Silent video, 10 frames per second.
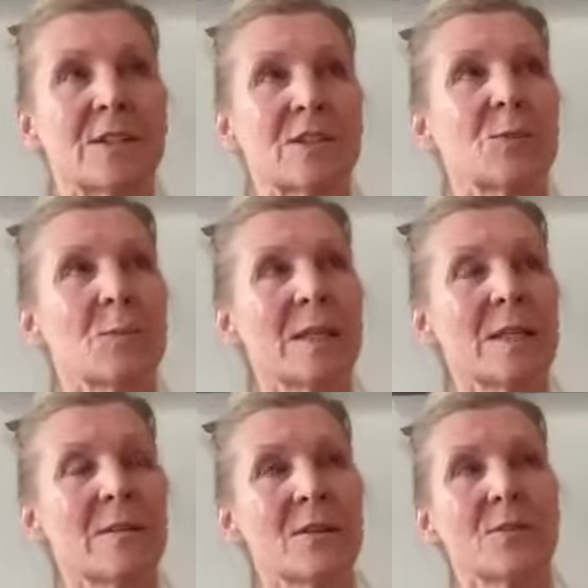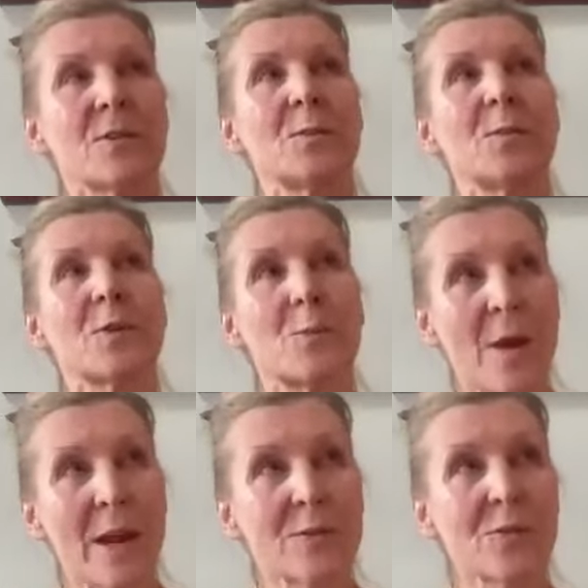to me, the
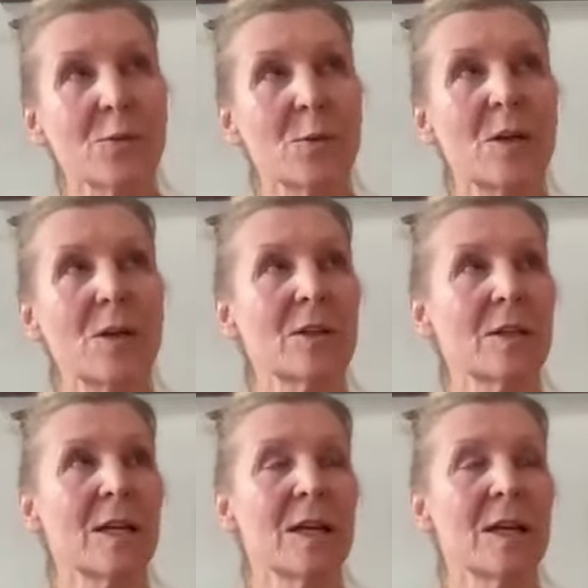breakthrough work,